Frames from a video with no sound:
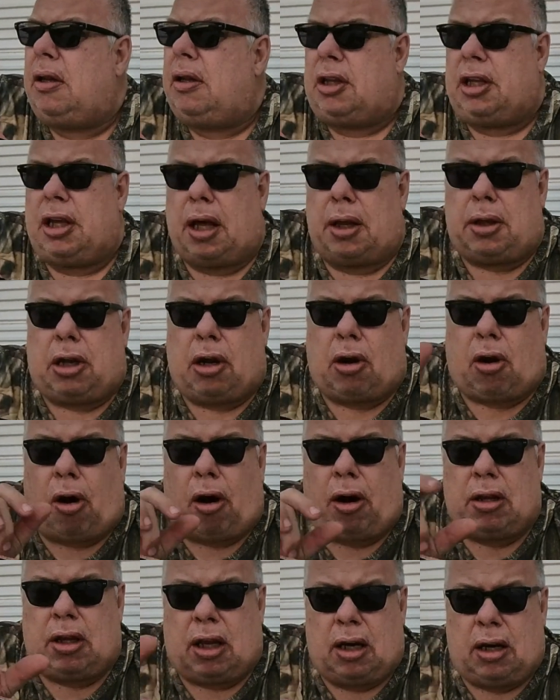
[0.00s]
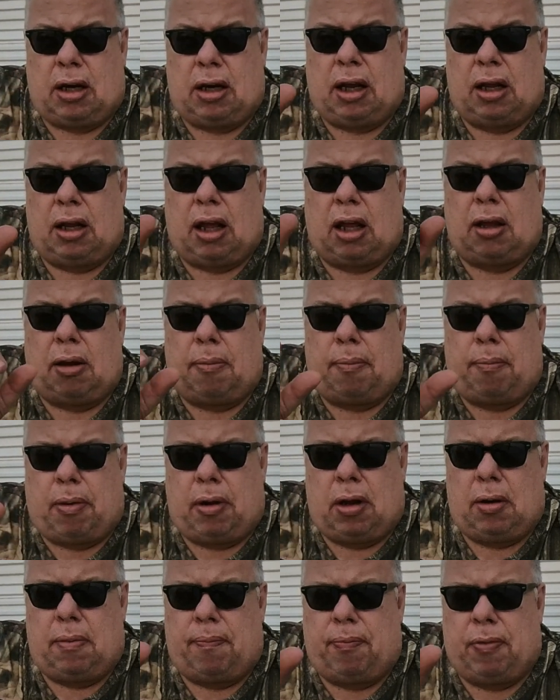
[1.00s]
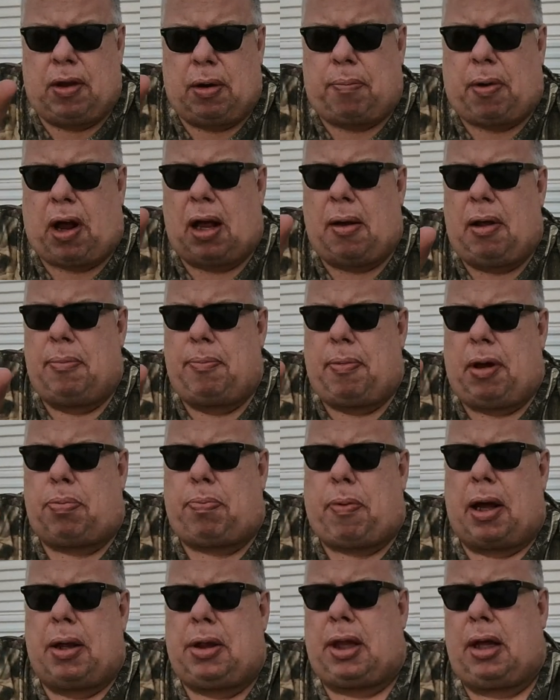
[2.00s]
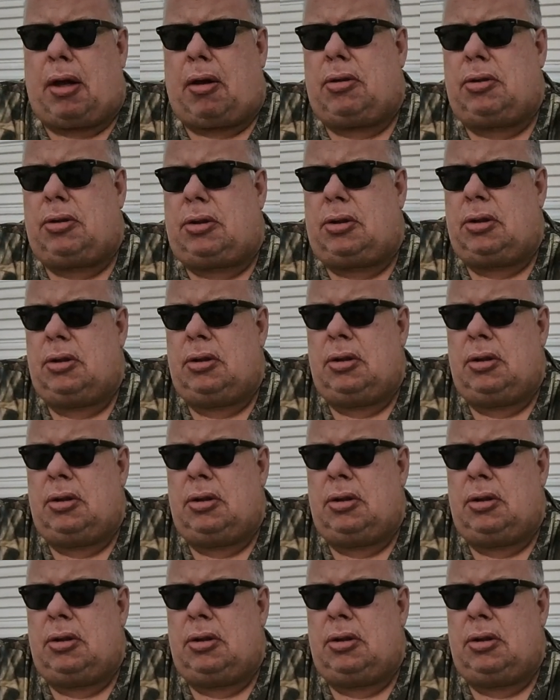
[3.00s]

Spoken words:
SD card that Best Buy sells,